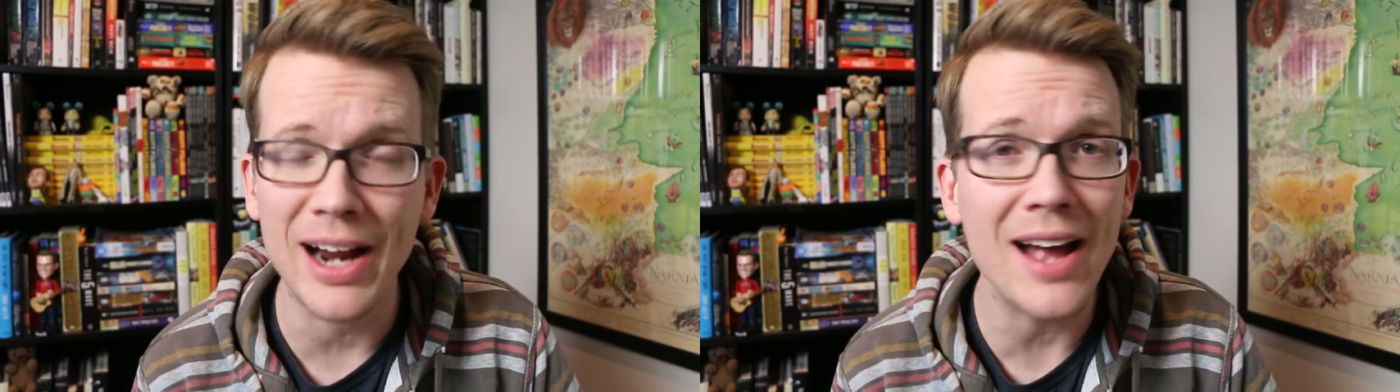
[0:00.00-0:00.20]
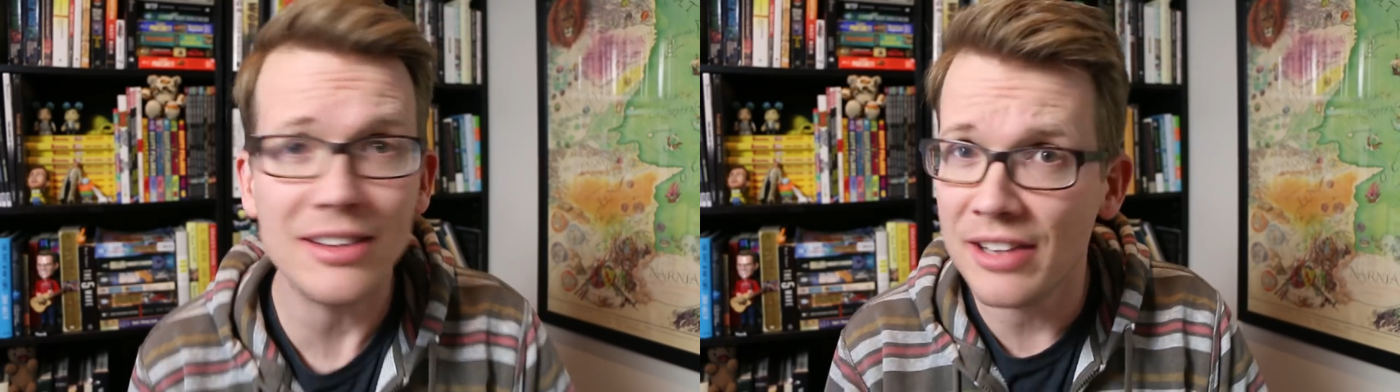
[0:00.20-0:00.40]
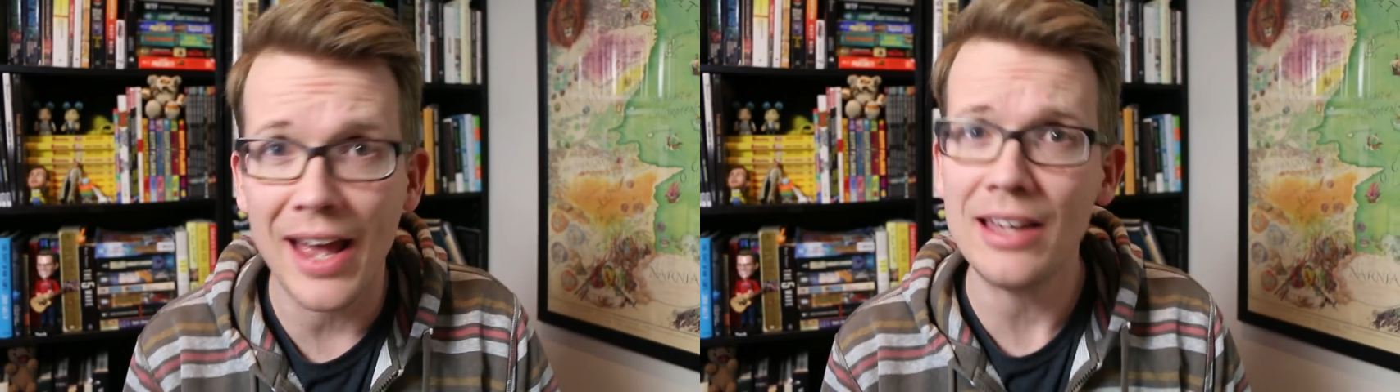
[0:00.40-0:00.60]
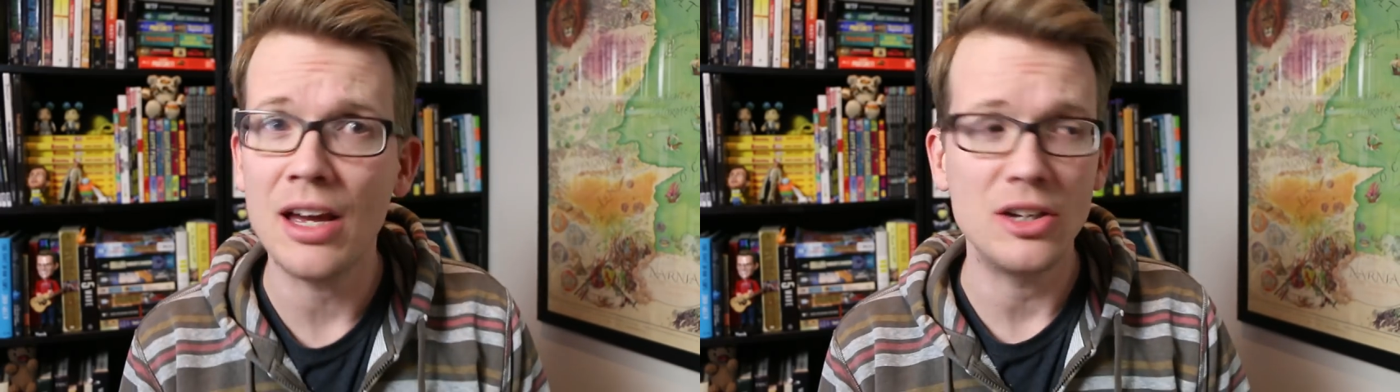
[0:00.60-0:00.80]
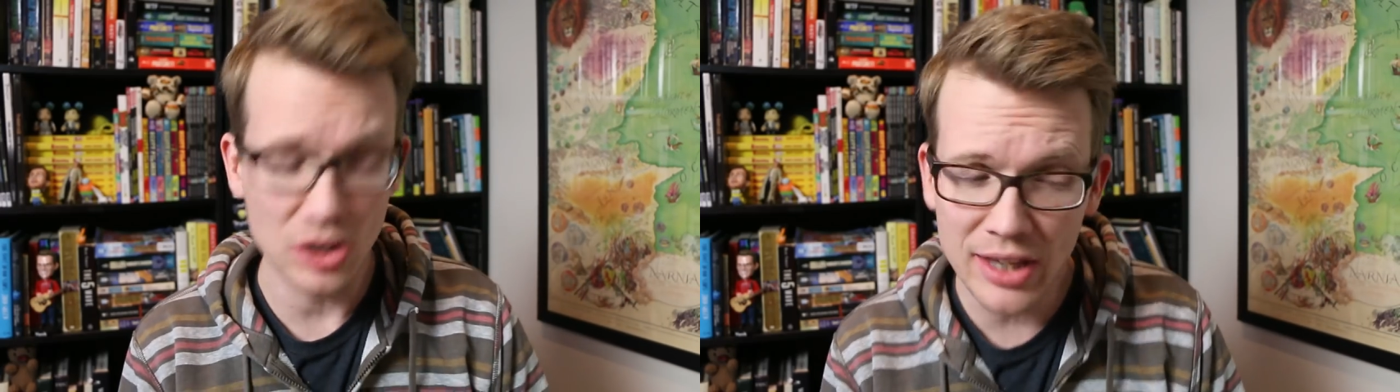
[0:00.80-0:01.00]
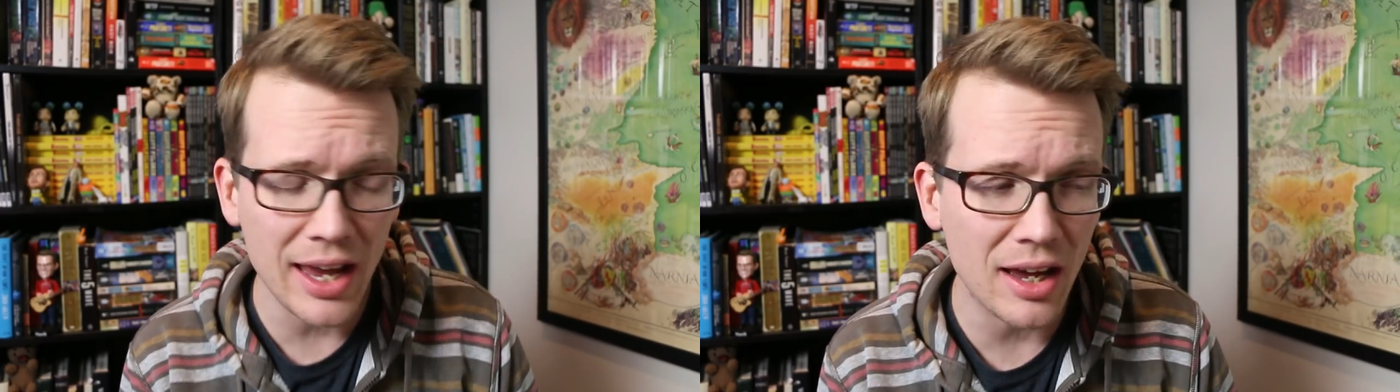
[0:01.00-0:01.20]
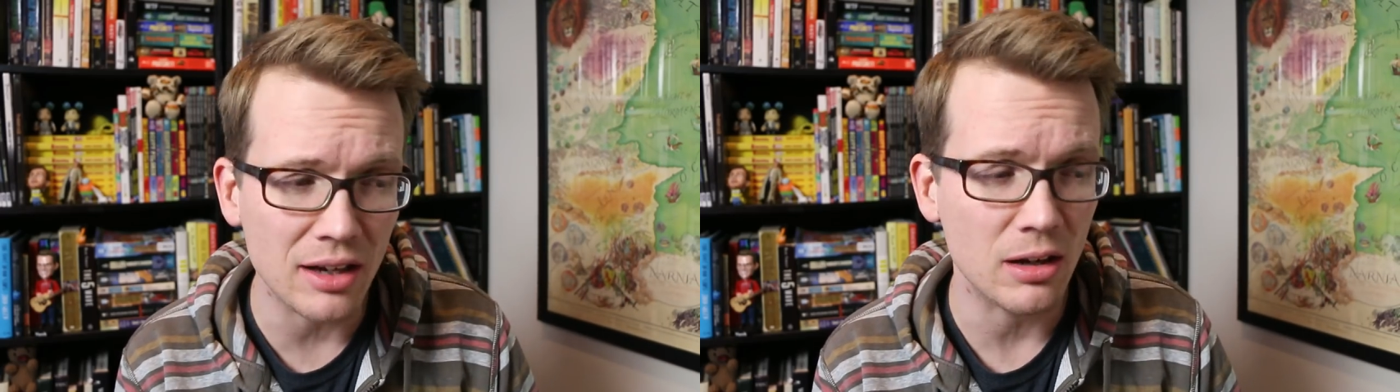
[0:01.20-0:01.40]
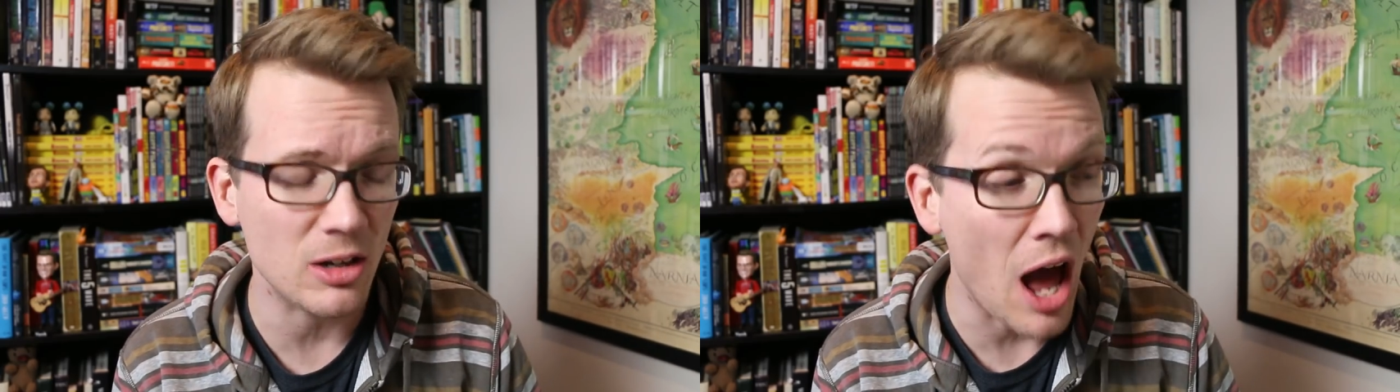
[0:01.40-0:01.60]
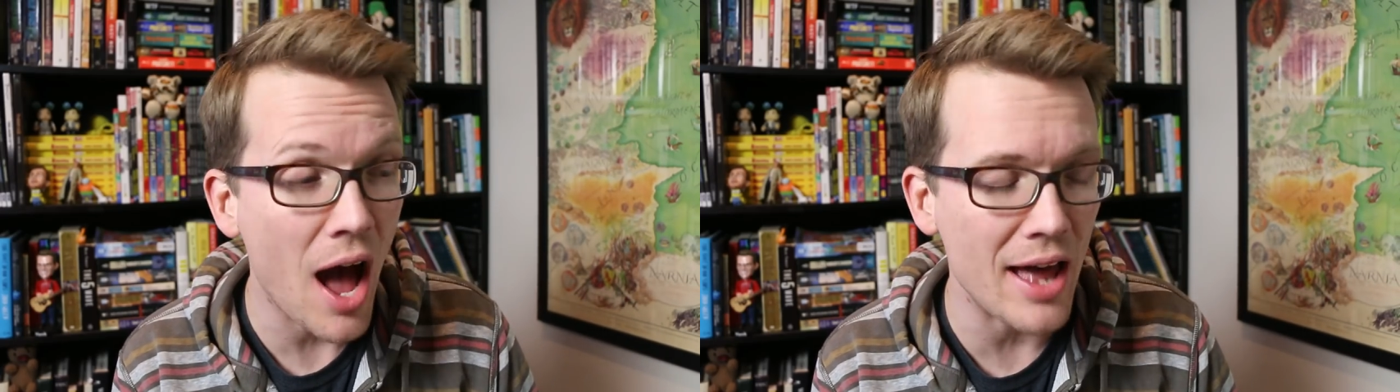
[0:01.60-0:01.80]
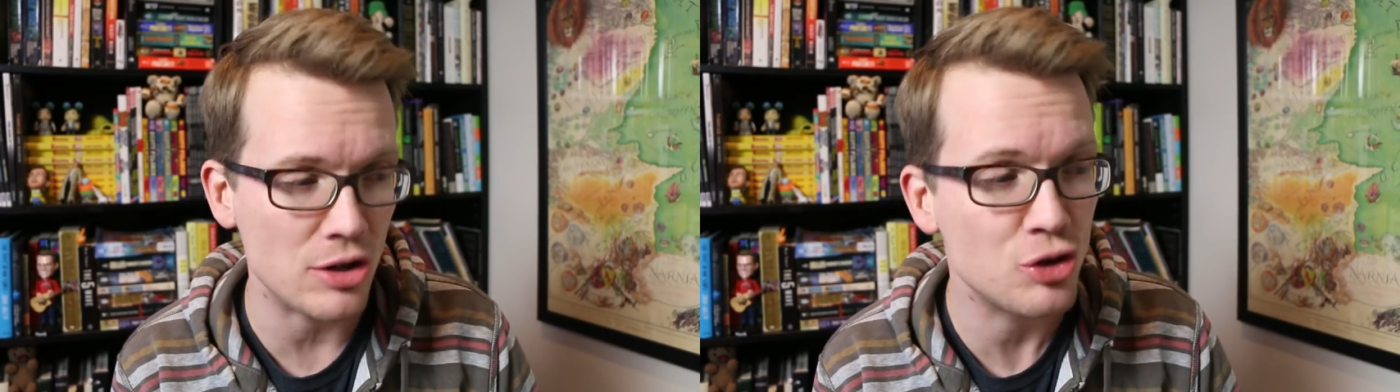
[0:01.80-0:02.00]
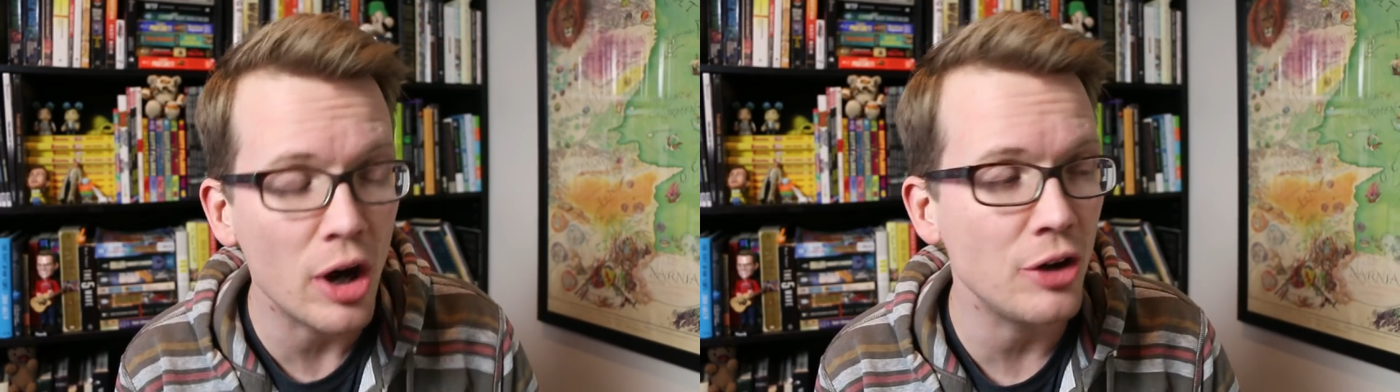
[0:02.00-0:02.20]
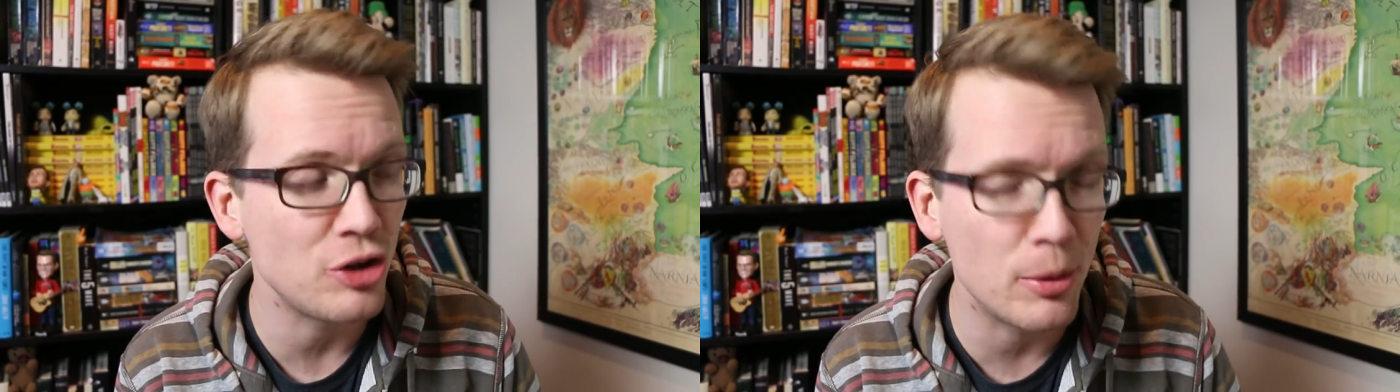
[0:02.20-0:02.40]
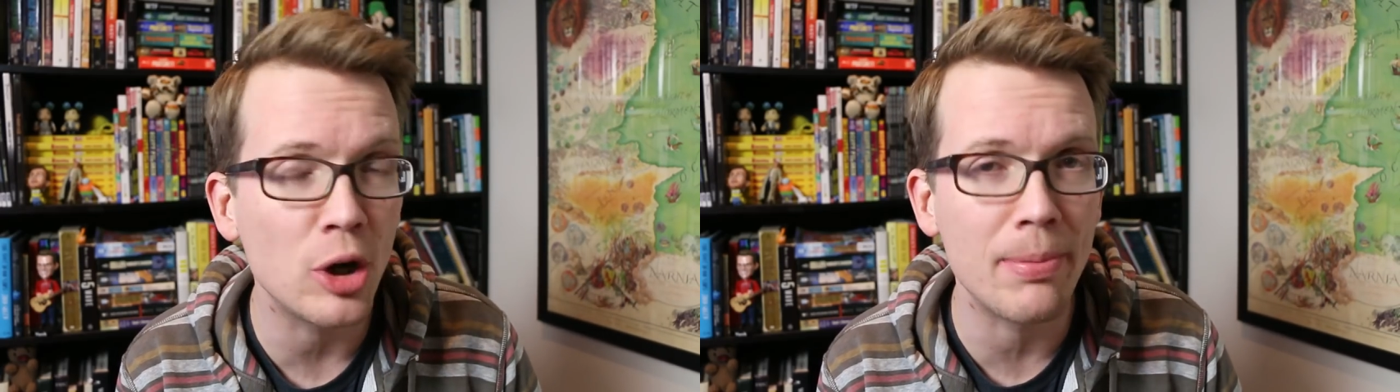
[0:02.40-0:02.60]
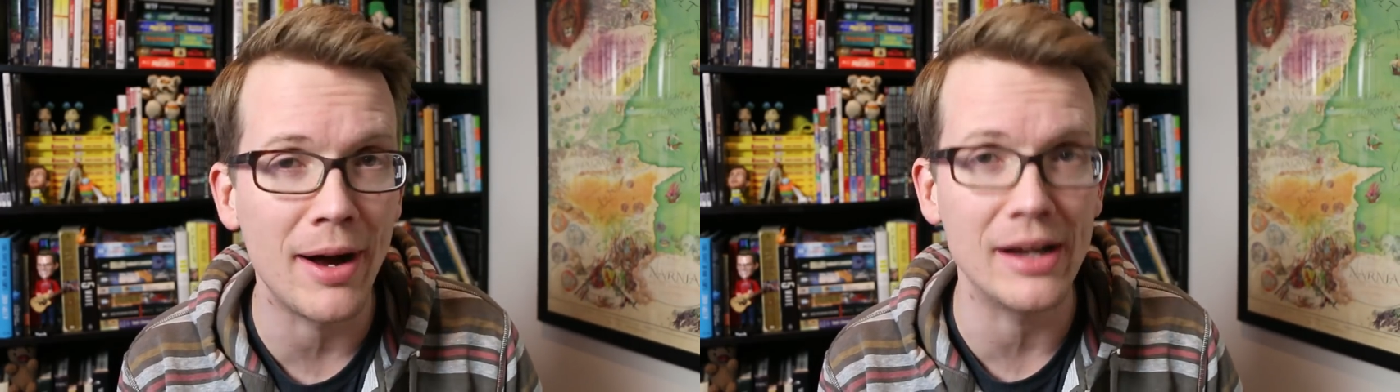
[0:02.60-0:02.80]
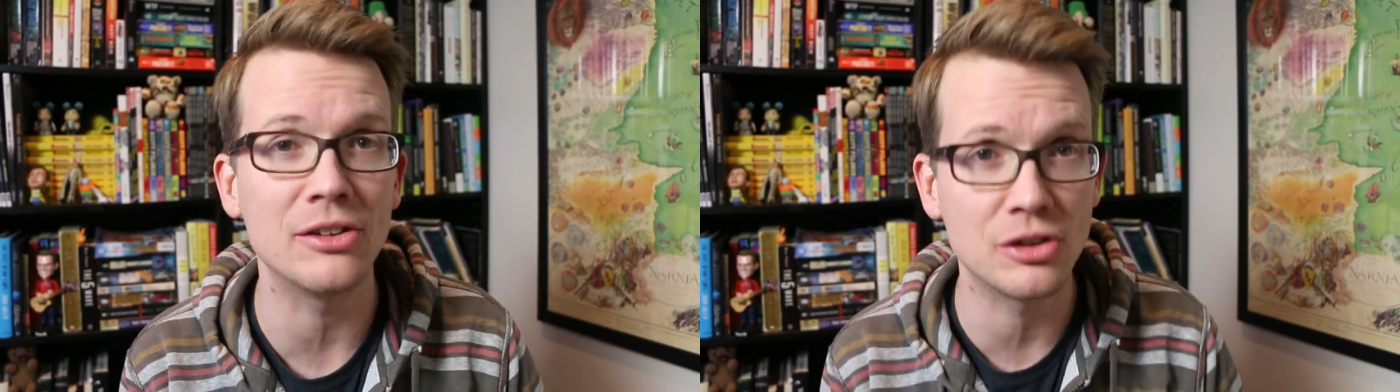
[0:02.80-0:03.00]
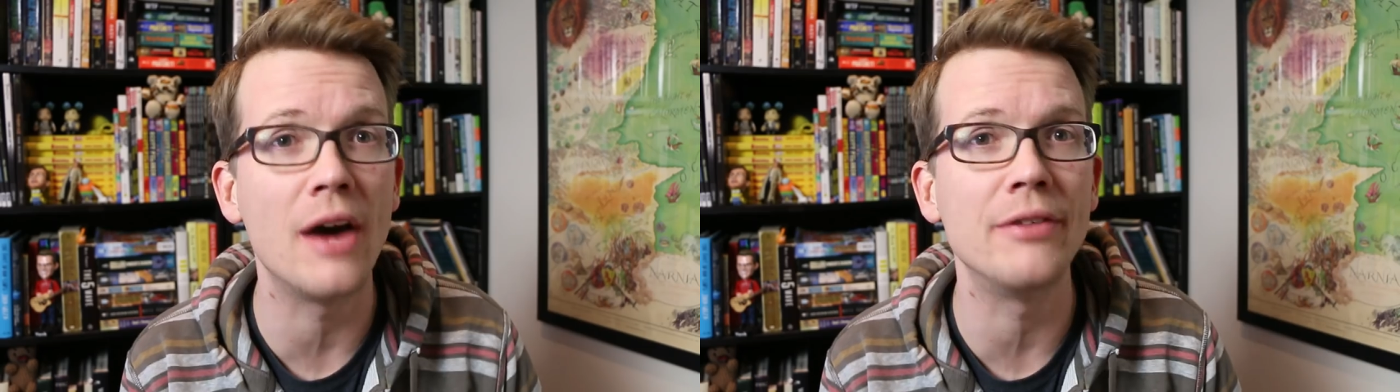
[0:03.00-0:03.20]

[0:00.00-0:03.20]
but I say you can't not judge a book by its